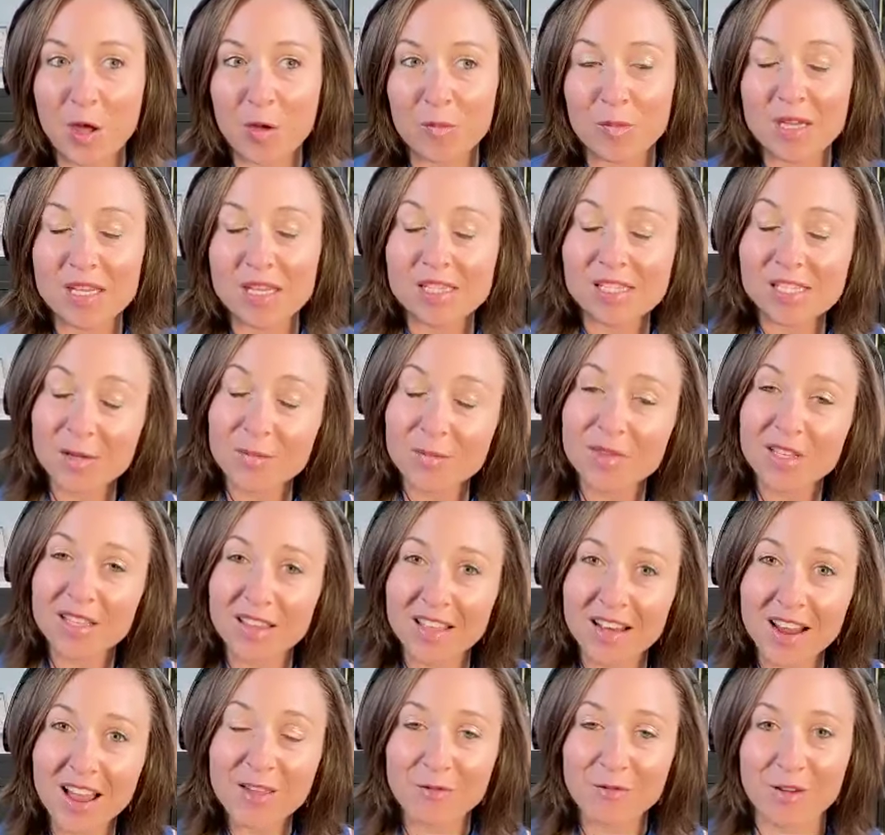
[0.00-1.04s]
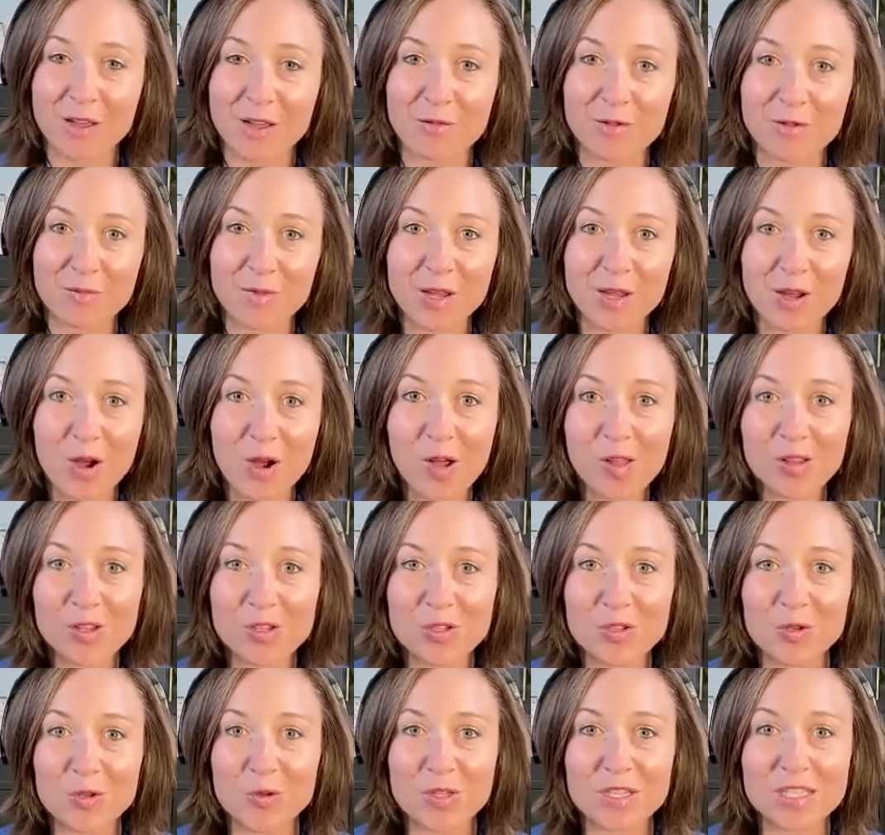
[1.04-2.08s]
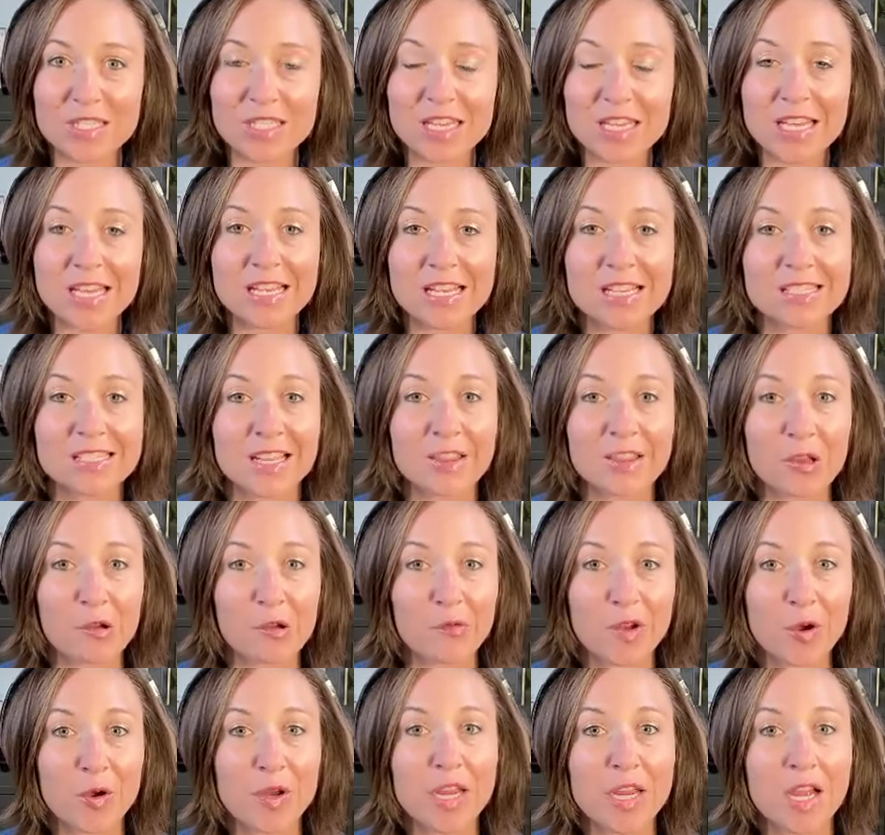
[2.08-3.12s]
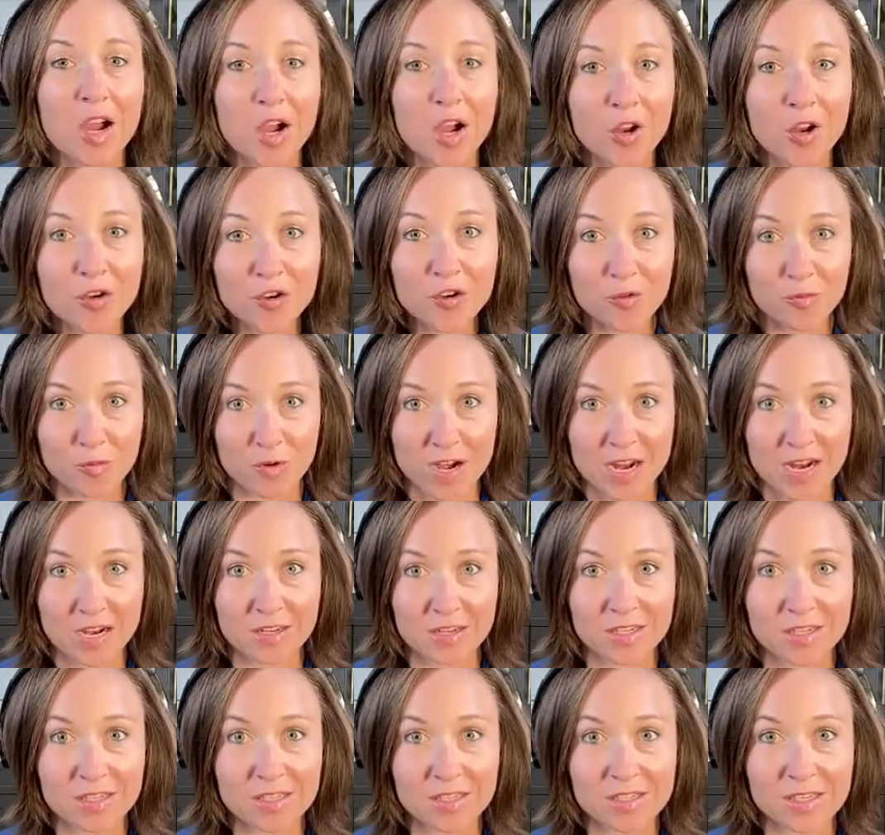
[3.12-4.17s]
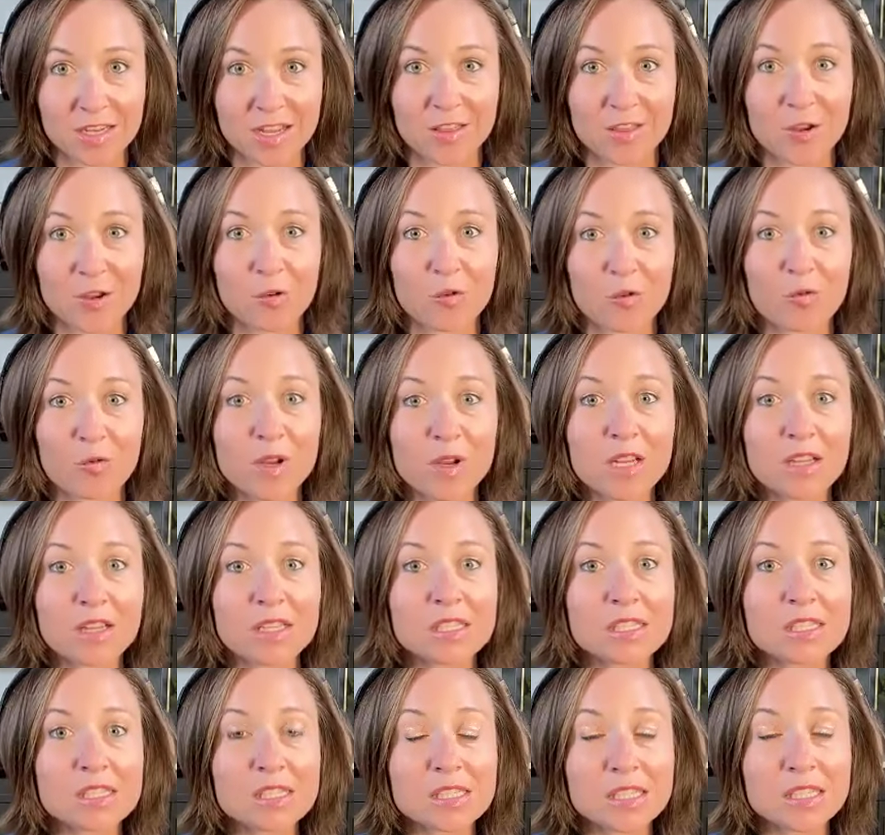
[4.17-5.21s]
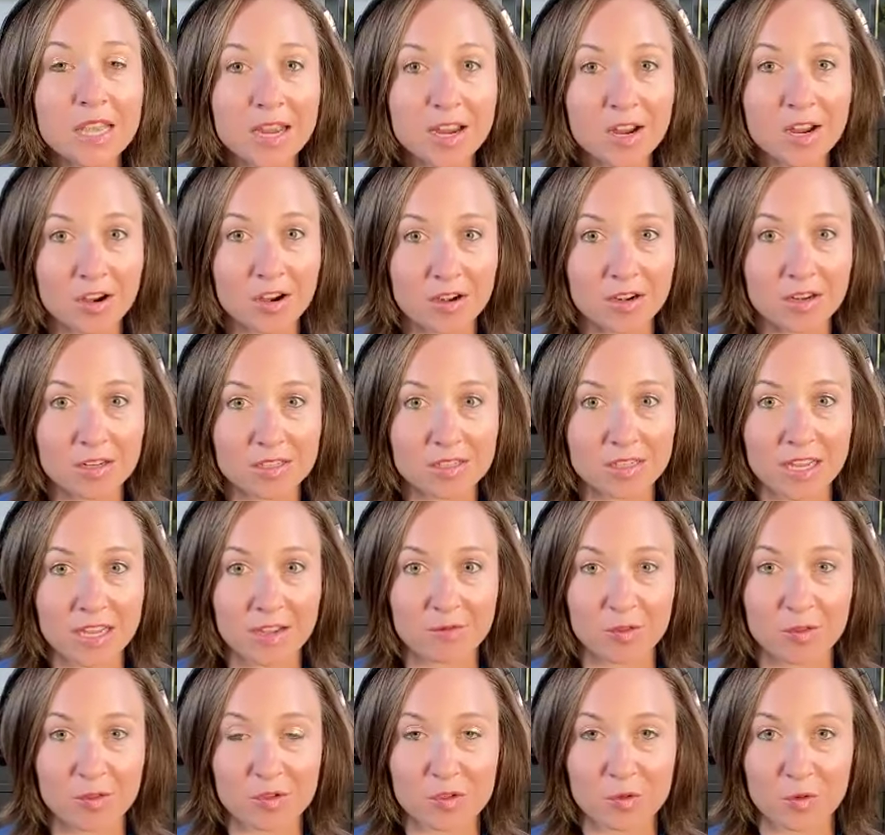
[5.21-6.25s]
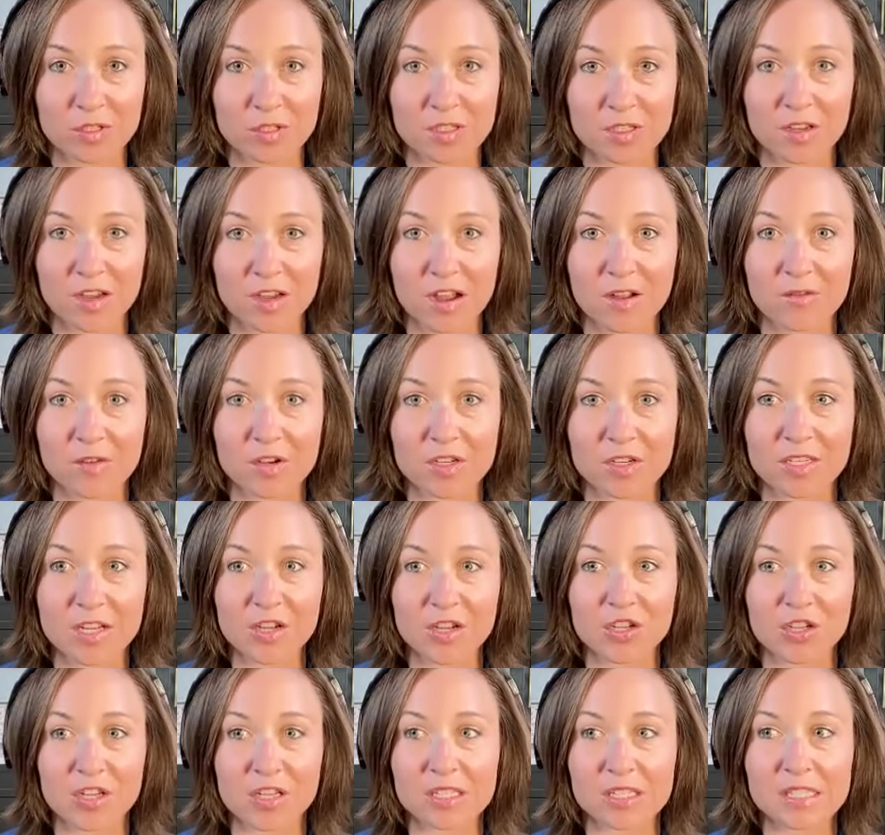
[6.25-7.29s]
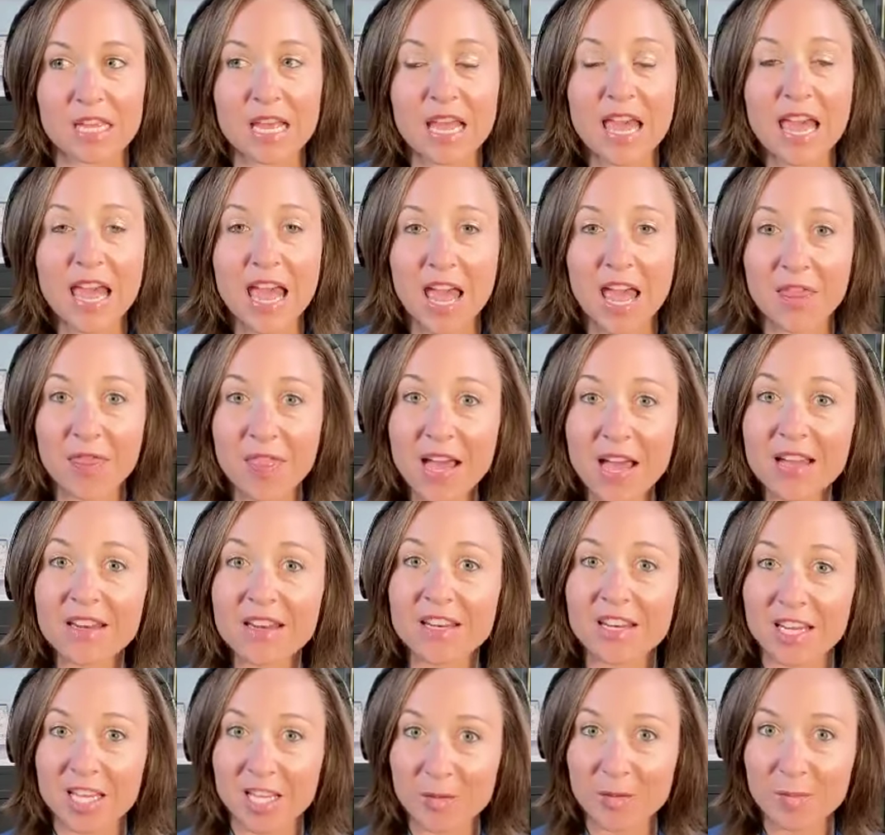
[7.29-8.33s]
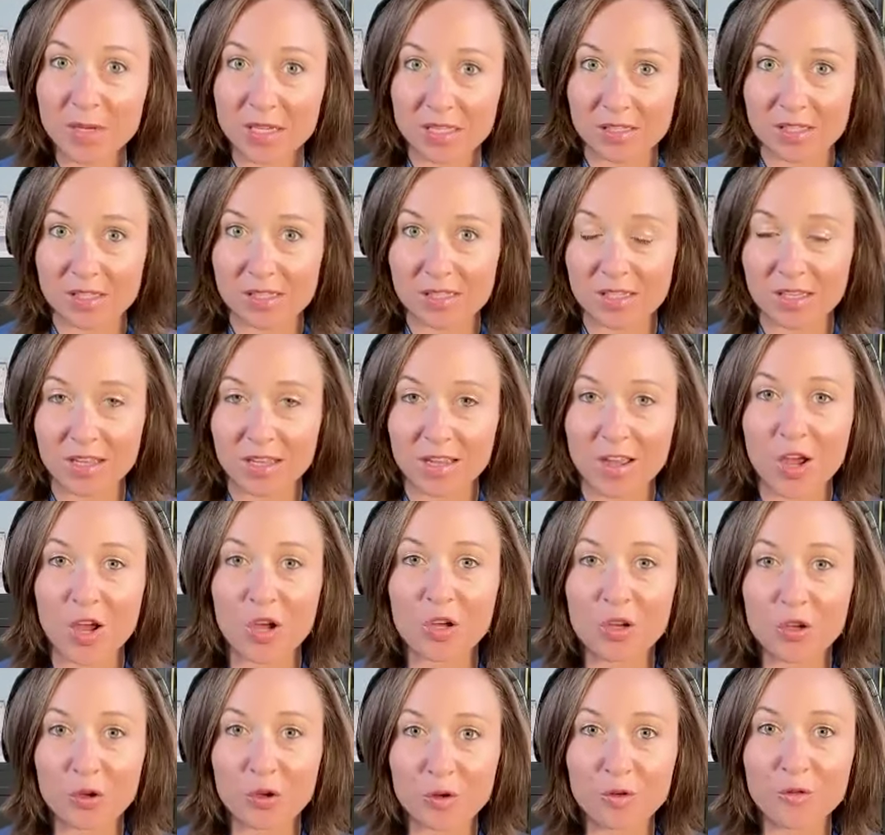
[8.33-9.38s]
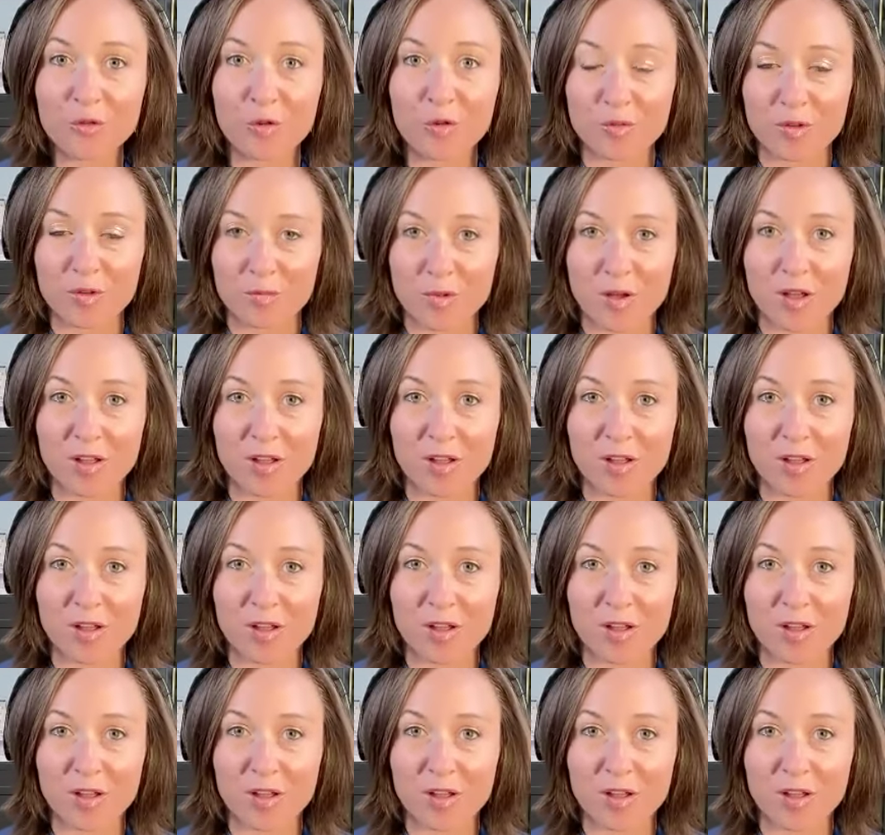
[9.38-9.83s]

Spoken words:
Because something that I find with my college students is that they're very under practiced and they're really scared to have those sorts of conversations. And that inhibits a good form of